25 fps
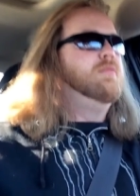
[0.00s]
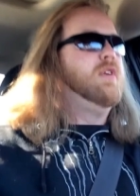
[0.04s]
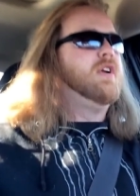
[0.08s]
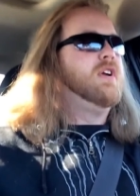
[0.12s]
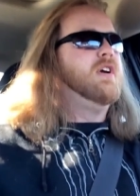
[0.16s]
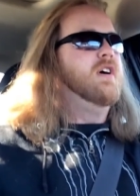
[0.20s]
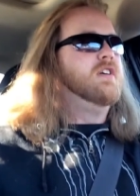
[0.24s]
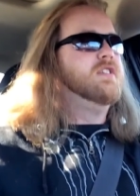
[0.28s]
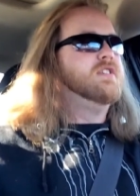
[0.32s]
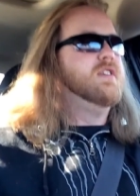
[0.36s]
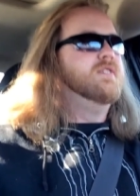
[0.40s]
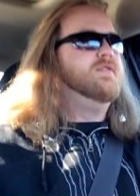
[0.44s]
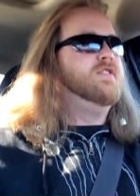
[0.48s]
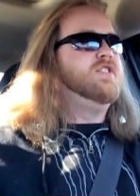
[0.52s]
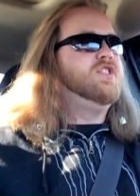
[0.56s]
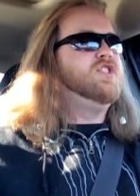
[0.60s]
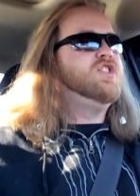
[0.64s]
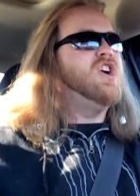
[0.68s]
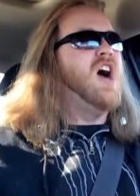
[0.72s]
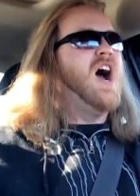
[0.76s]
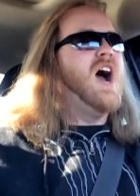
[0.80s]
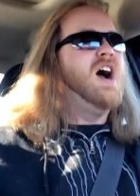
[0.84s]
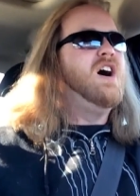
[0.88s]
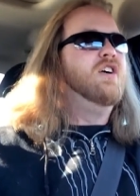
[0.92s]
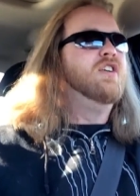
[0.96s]
because of
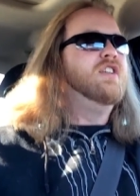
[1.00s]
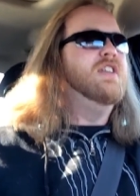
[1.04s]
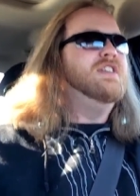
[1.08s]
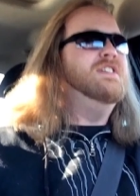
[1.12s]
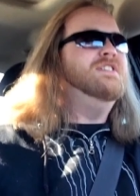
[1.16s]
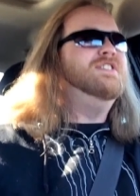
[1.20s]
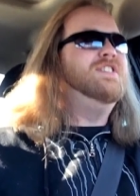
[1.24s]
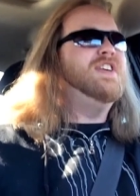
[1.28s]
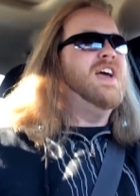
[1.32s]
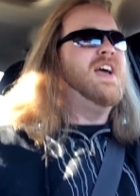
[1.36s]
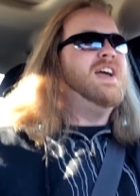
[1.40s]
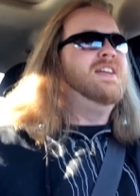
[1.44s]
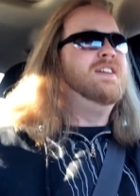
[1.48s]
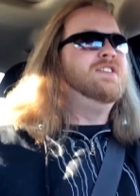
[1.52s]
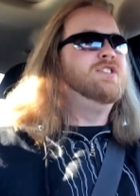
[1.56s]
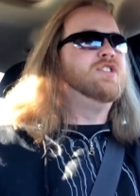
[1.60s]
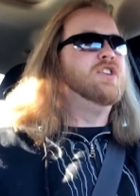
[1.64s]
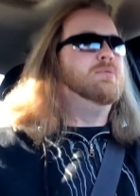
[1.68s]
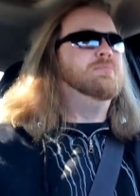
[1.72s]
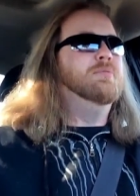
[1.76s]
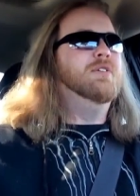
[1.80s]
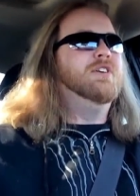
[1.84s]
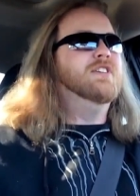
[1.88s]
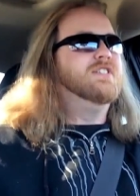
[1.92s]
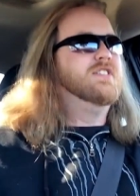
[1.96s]
child
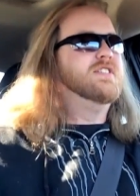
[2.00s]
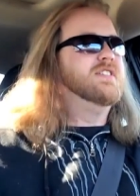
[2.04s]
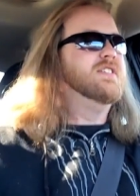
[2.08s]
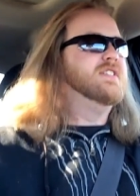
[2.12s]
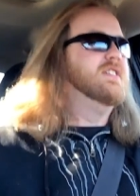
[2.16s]
endangerment.